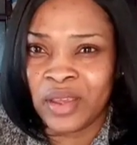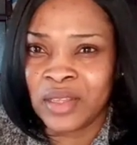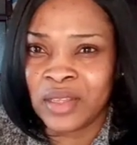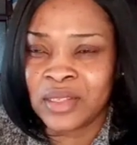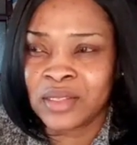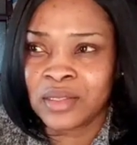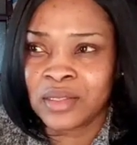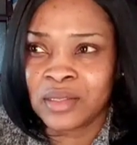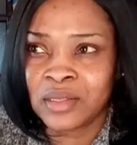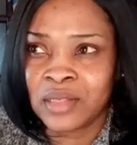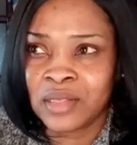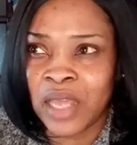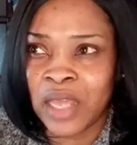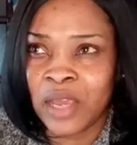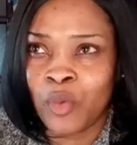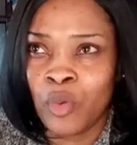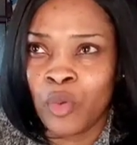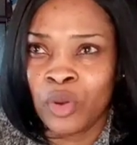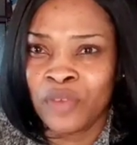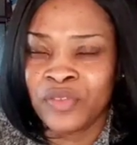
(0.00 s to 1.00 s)
It's
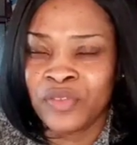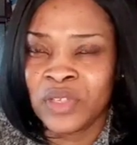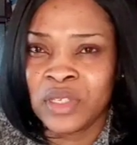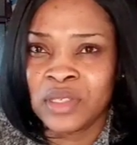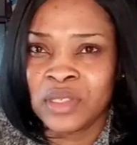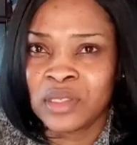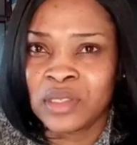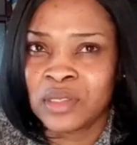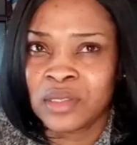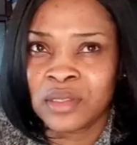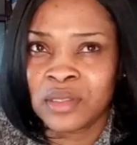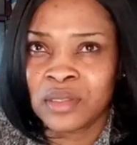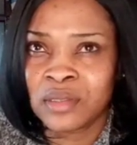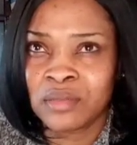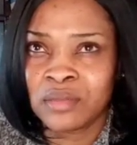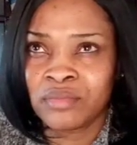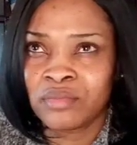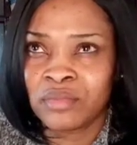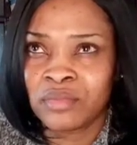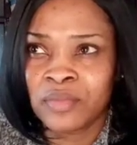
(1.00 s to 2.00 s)
like one of these